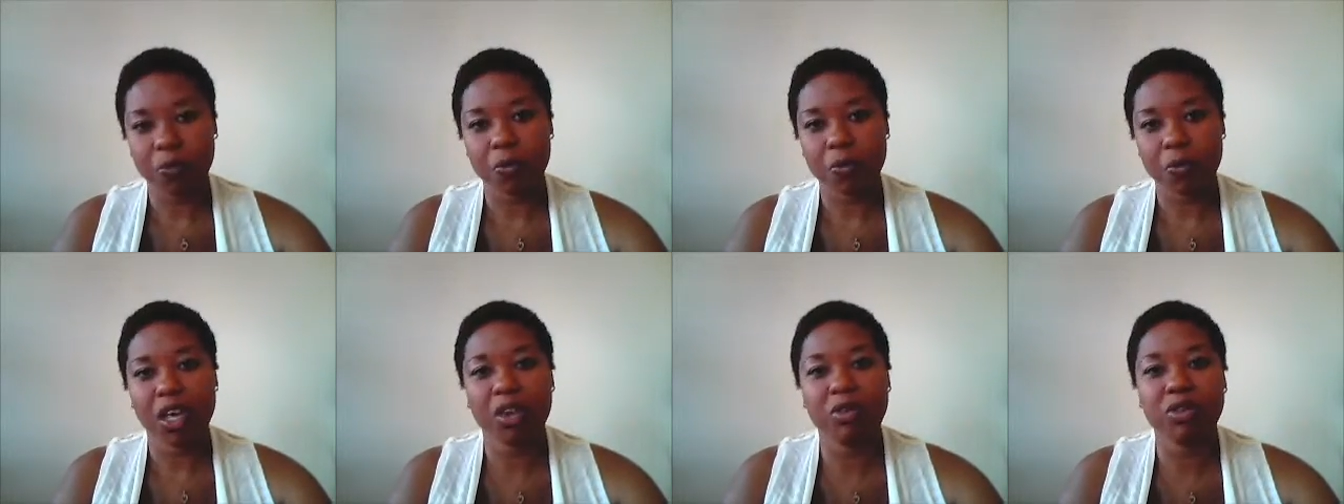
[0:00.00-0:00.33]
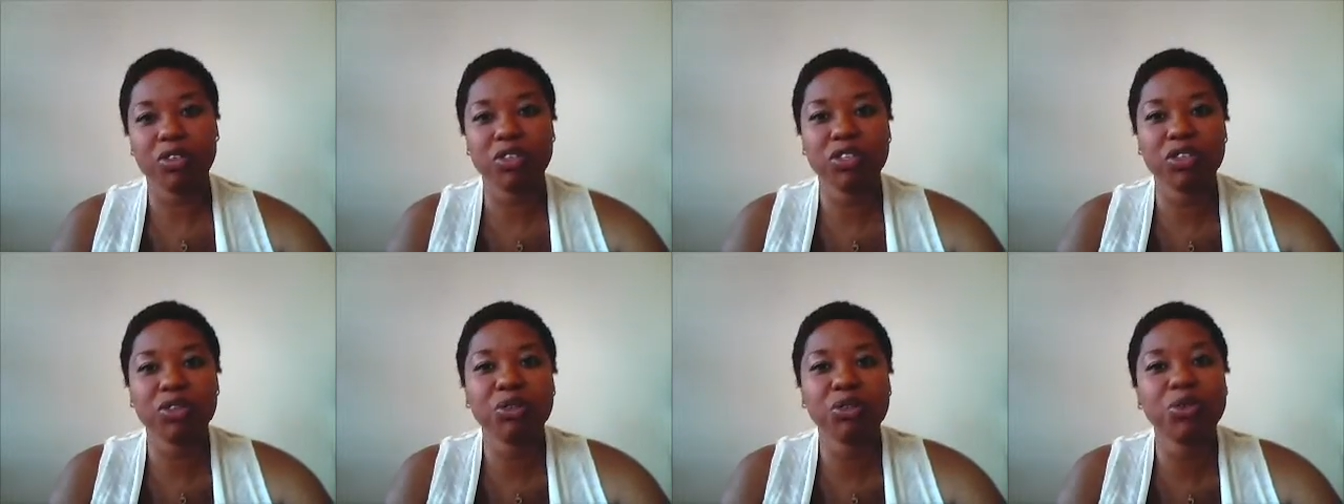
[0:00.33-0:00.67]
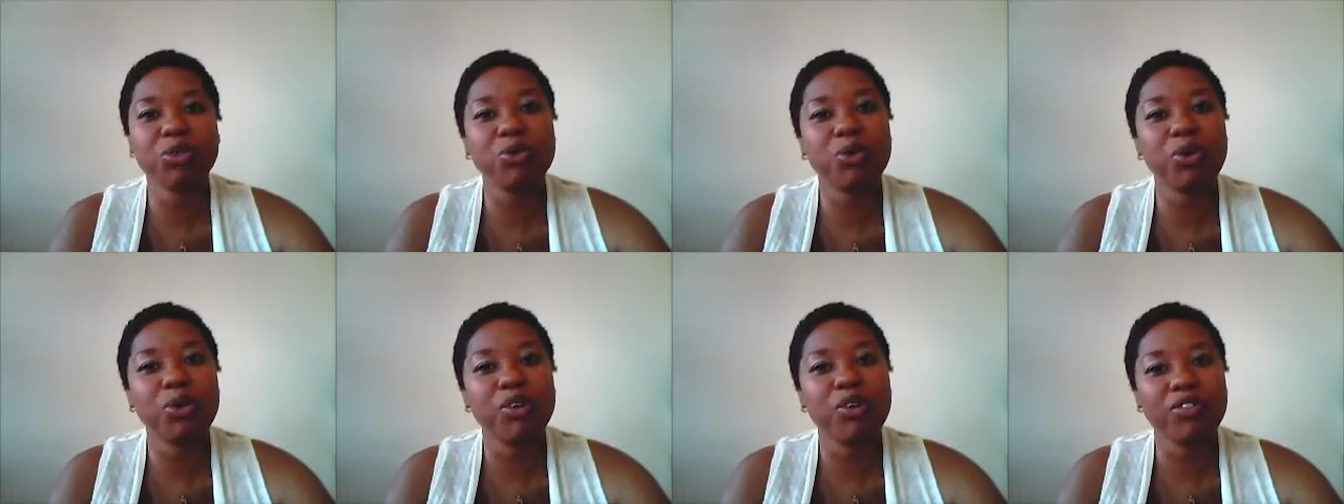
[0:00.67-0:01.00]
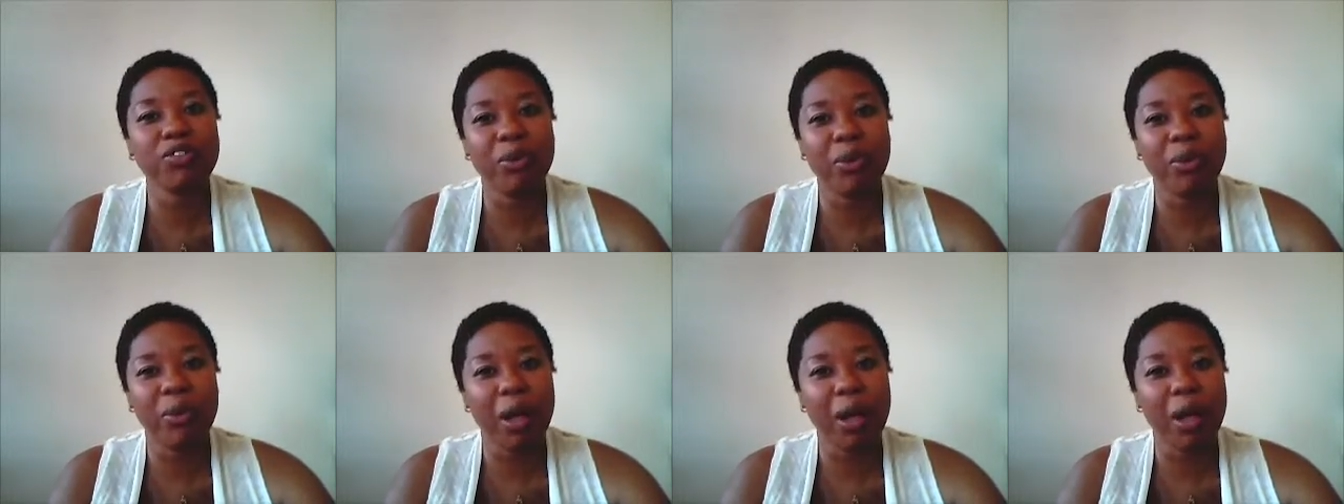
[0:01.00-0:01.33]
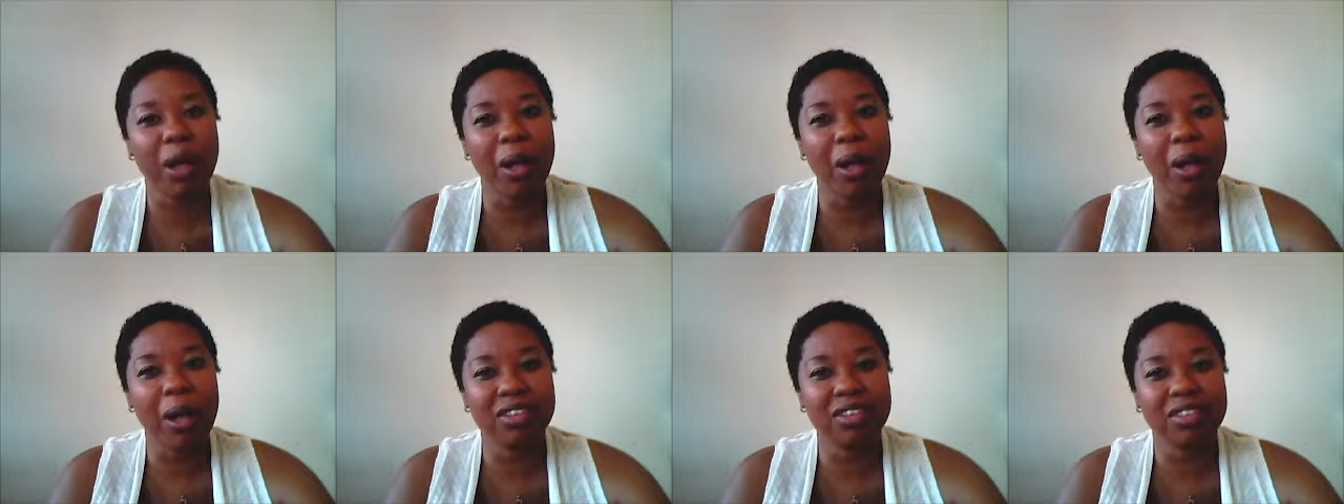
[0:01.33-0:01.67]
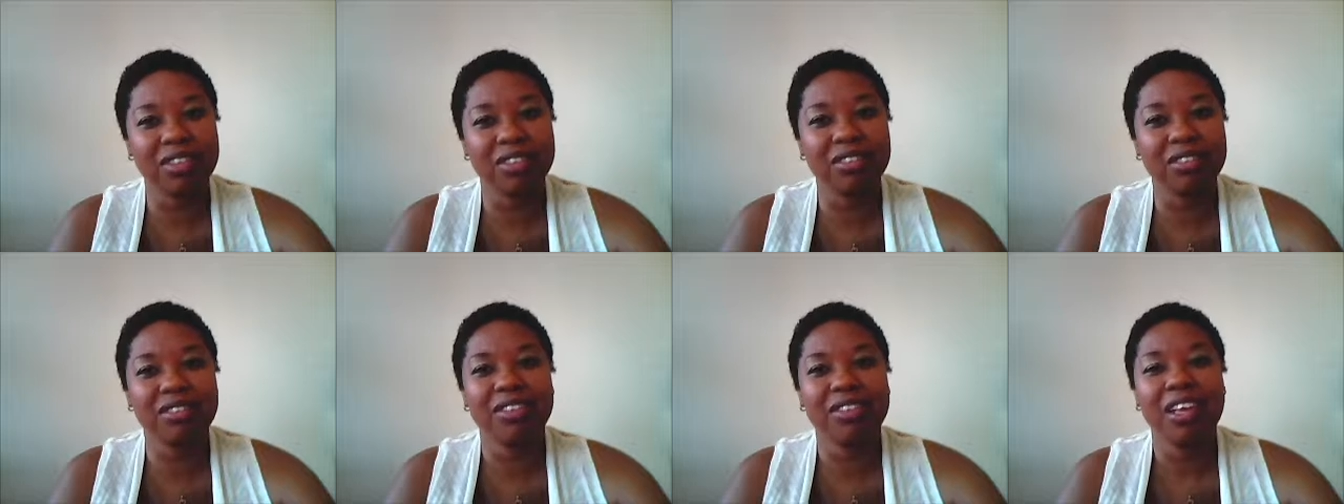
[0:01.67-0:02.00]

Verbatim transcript: it was just too overwhelming and